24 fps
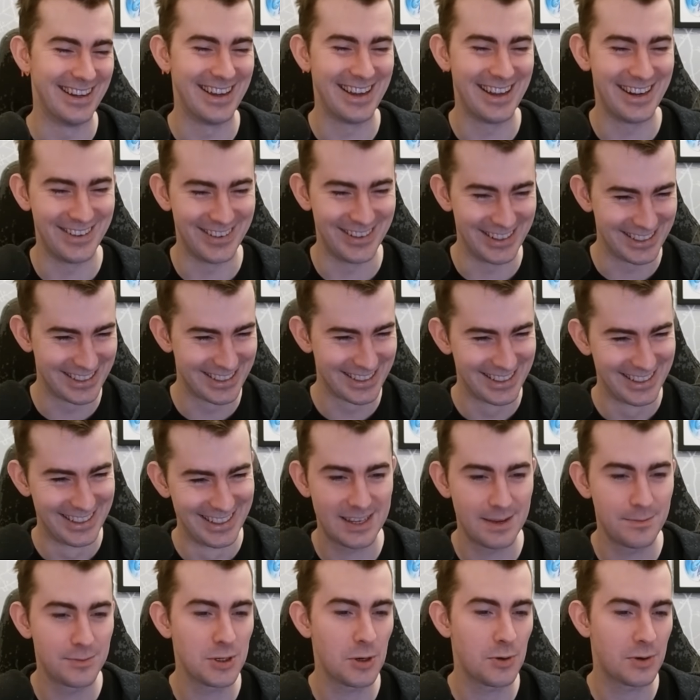anyways,
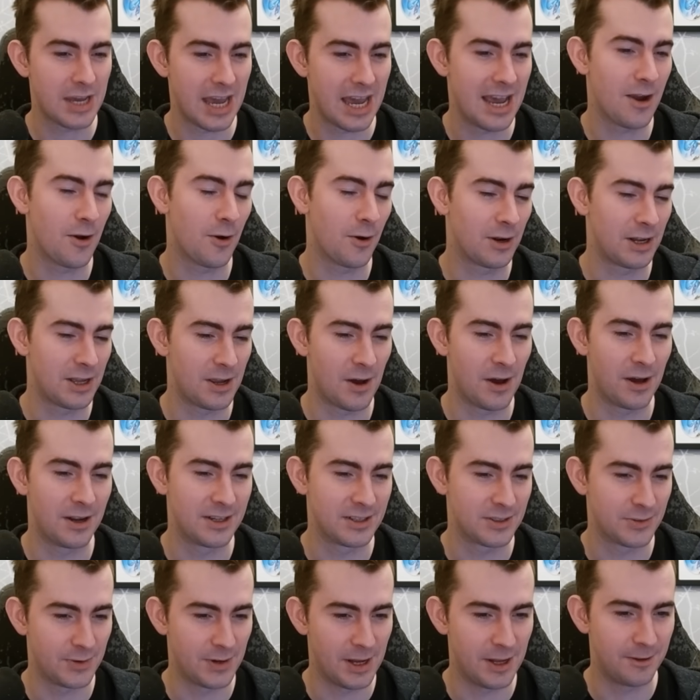seems okay early on
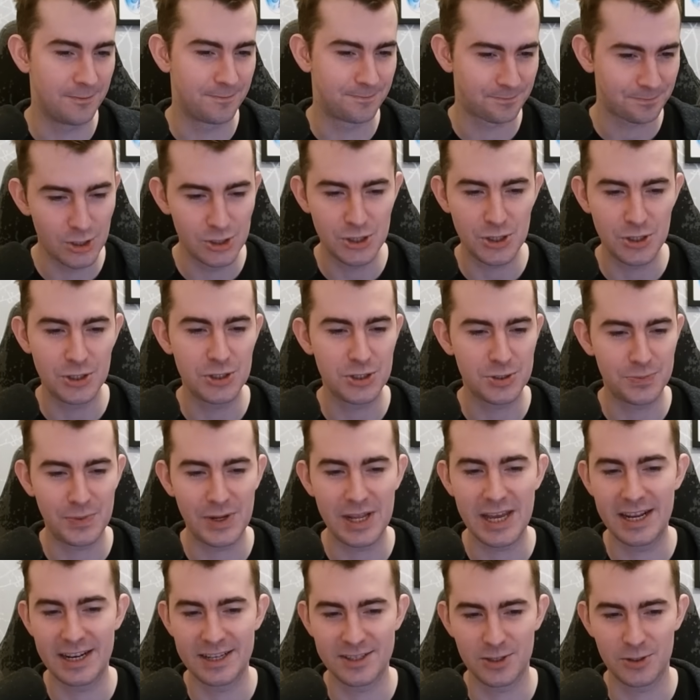as well, because you can just
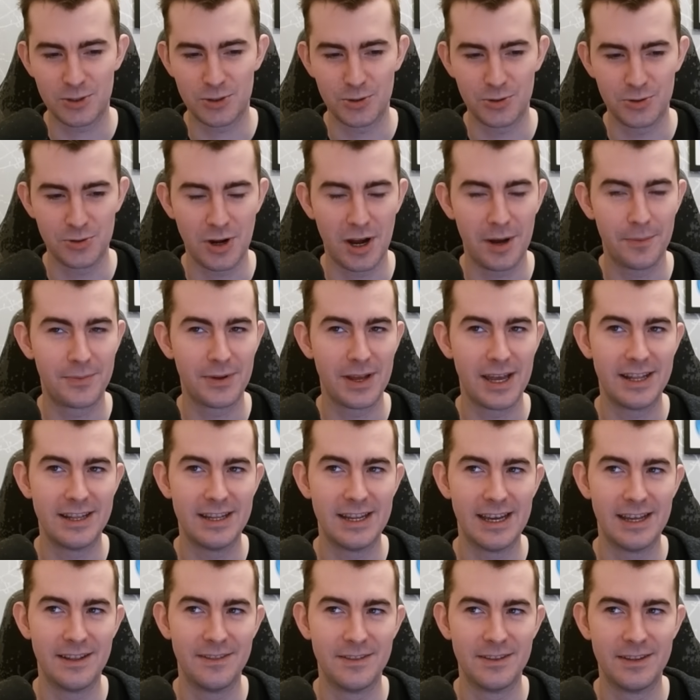play it as a 2-drop, and
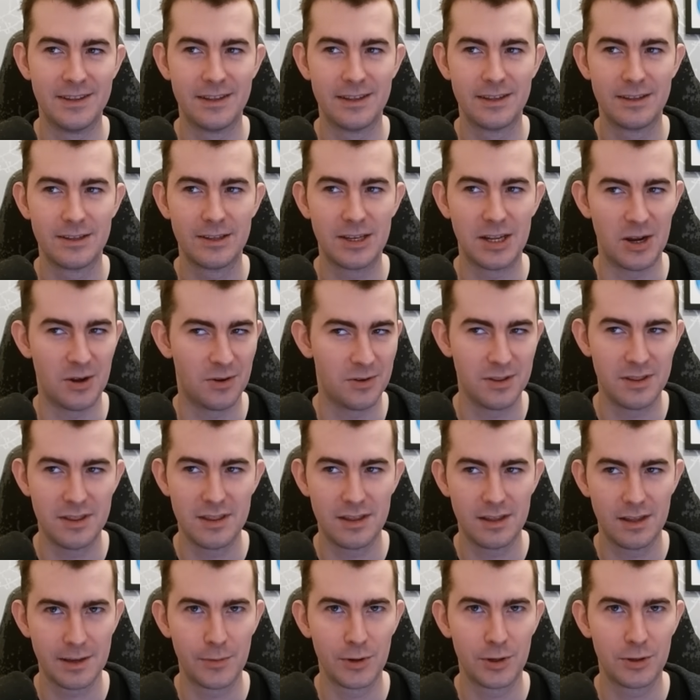then, you know,
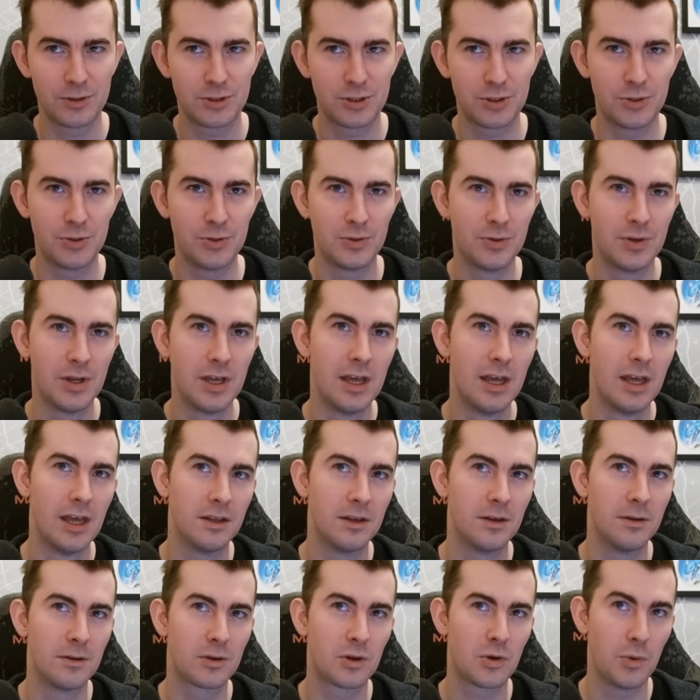similar to
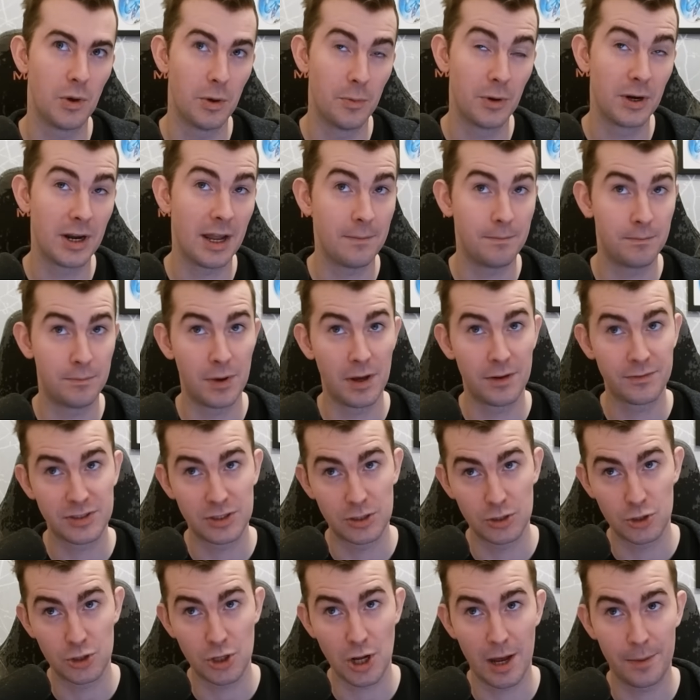the Quillboard that buffs
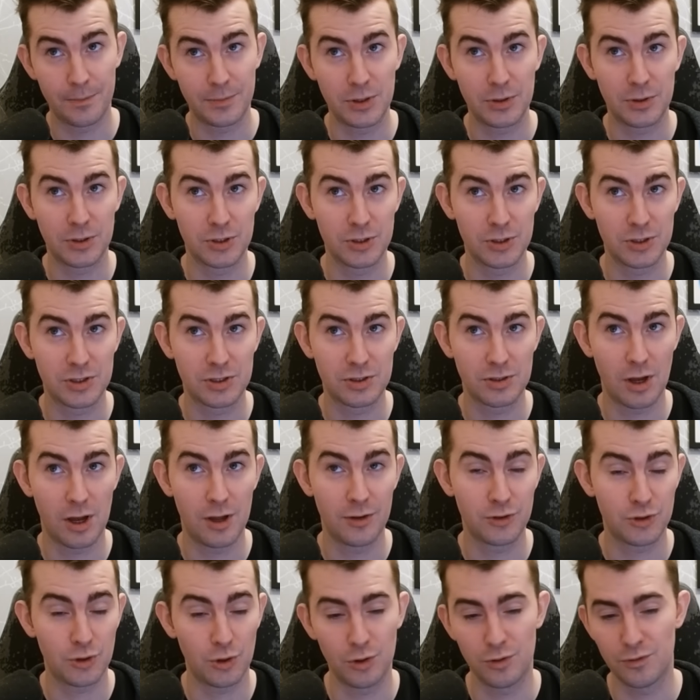the shop, you can just
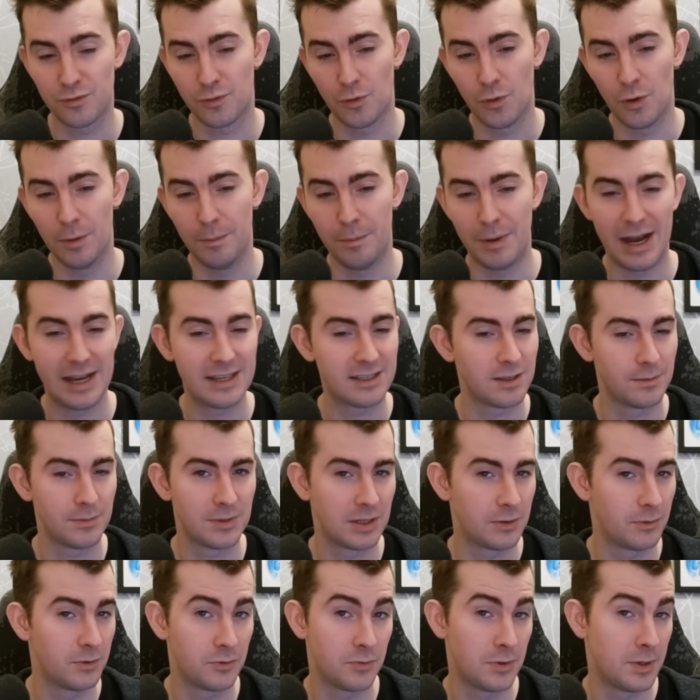on turn 4 buy
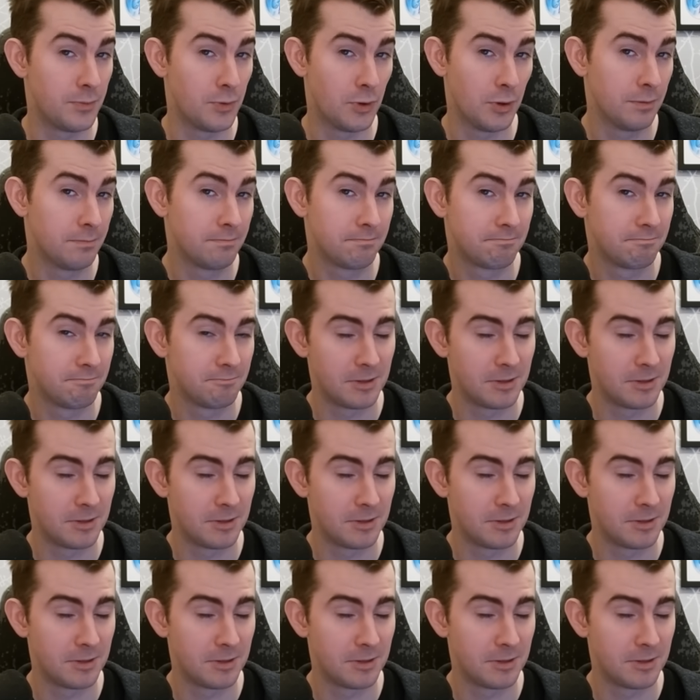something with Reborn.